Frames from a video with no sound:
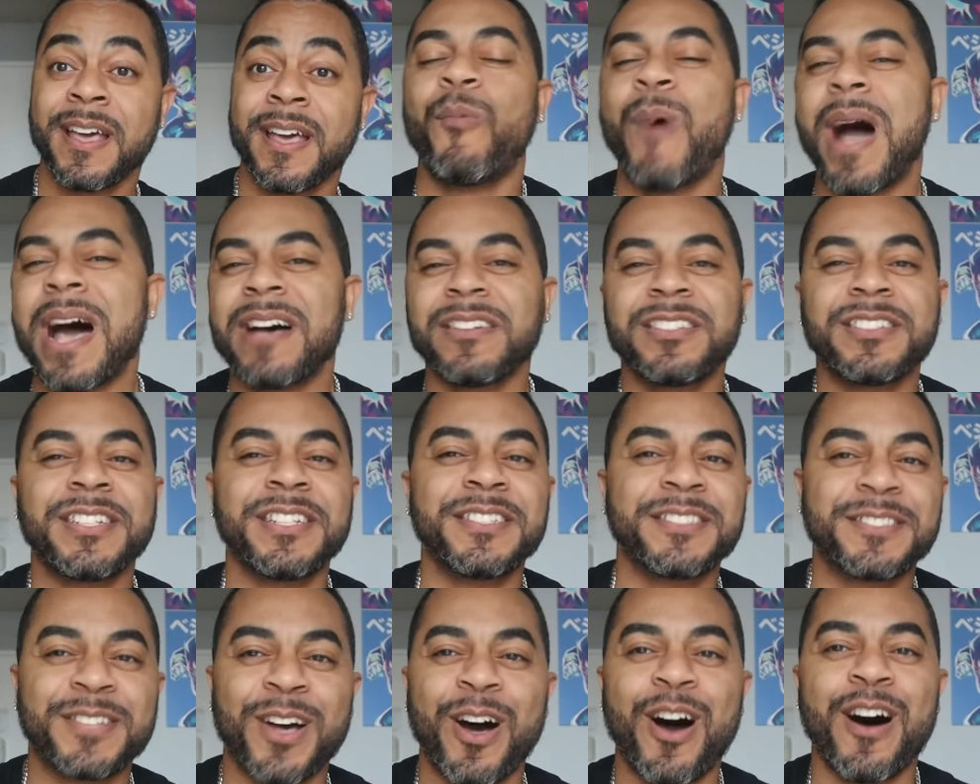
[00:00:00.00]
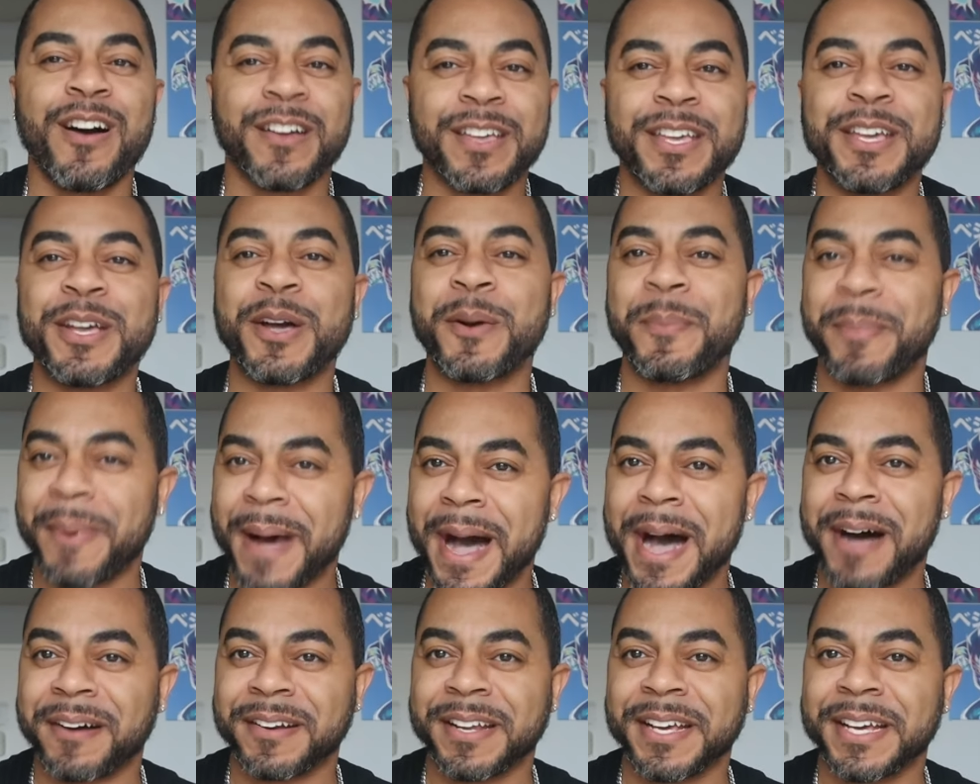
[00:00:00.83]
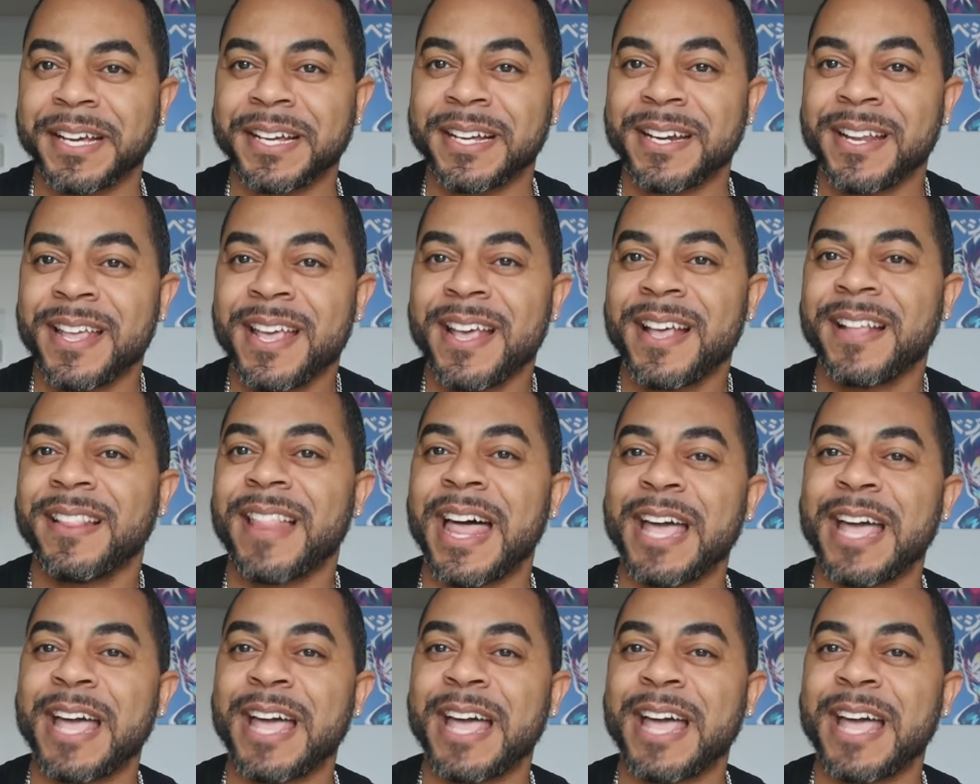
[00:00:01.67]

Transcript: While she's talking about it,